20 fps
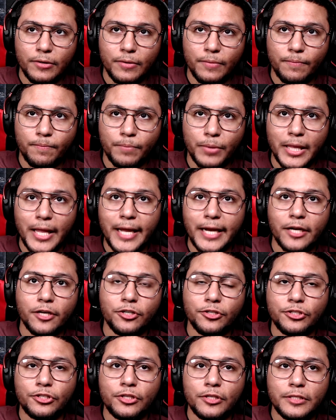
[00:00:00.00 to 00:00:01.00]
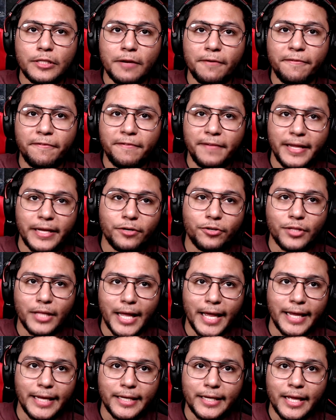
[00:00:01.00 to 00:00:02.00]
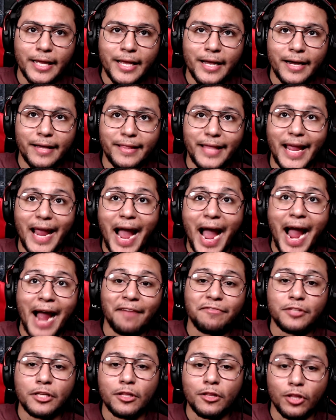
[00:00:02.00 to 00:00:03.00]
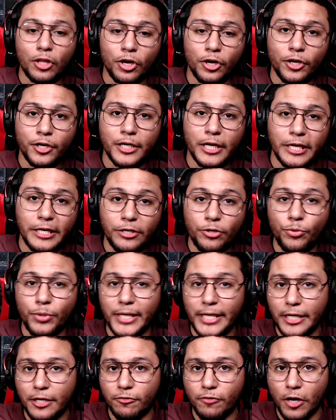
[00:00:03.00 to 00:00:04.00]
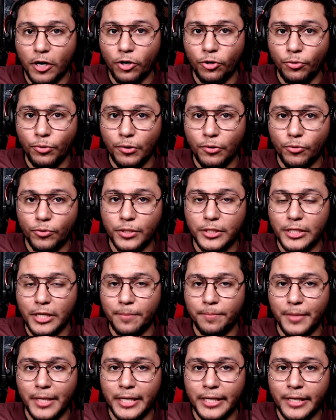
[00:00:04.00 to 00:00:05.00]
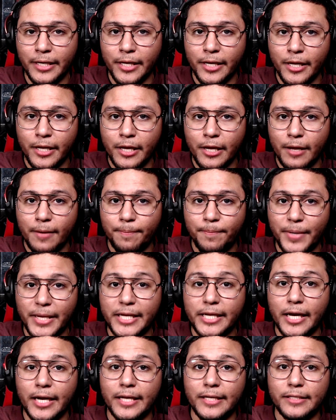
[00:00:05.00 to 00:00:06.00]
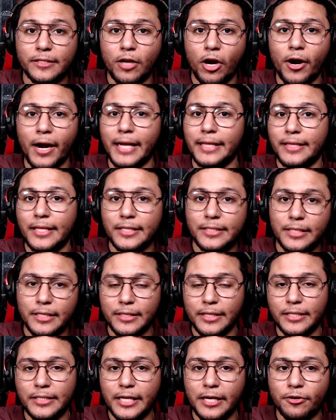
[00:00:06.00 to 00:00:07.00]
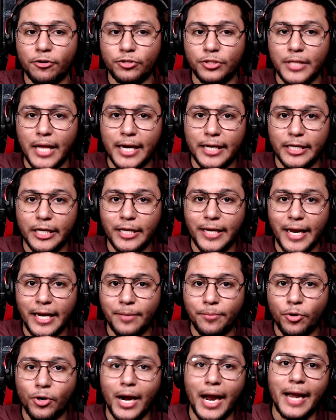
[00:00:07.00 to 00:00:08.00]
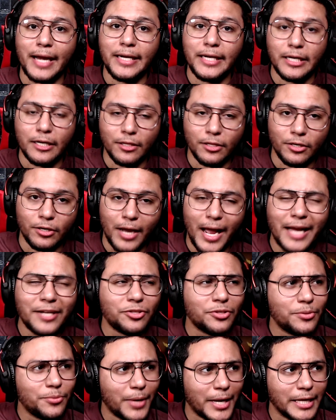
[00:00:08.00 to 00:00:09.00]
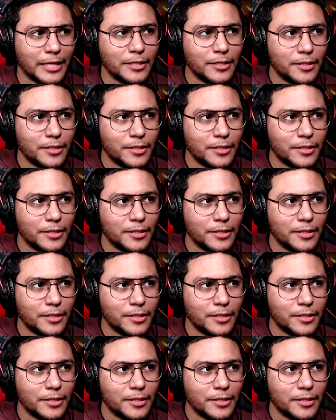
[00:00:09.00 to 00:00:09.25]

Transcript: players to feel like they have to learn a new hero or something because, all right, this hero is not good anymore. I need to learn. Actually, wait.